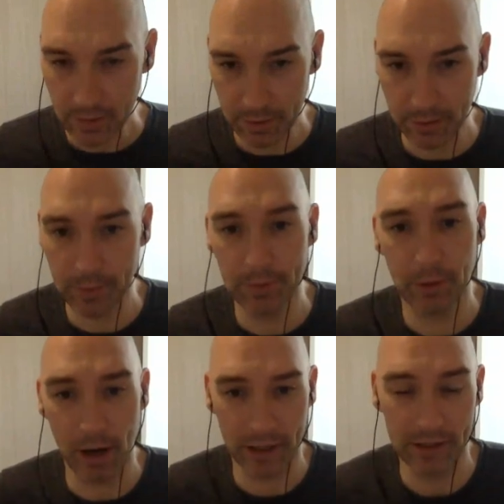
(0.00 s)
be
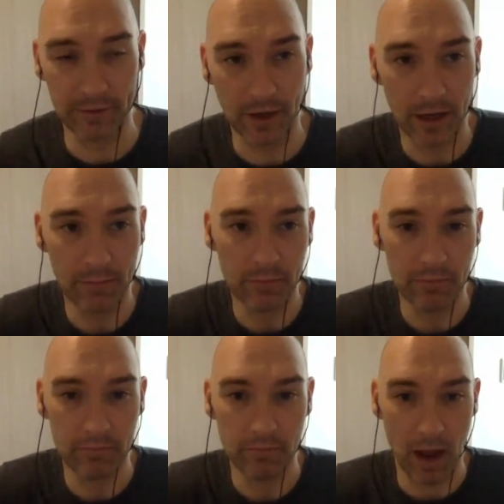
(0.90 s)
proactive.
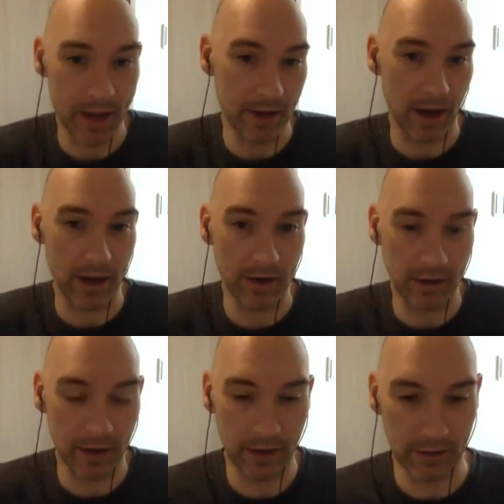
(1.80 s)

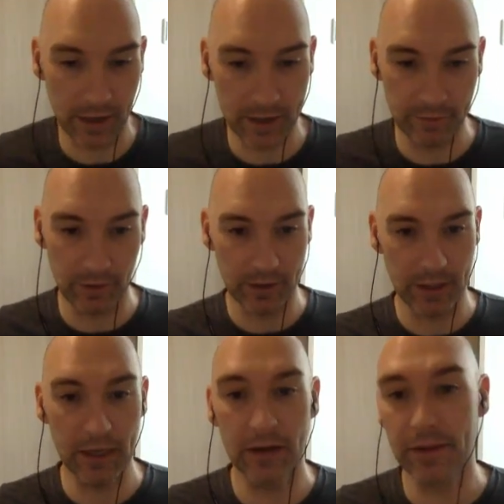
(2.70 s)
I kind of want to
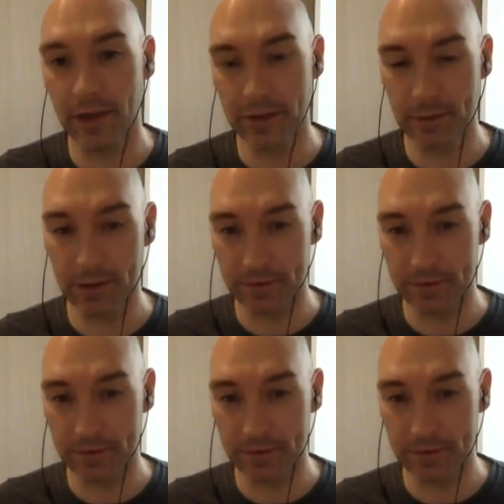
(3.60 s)
hit on that just because,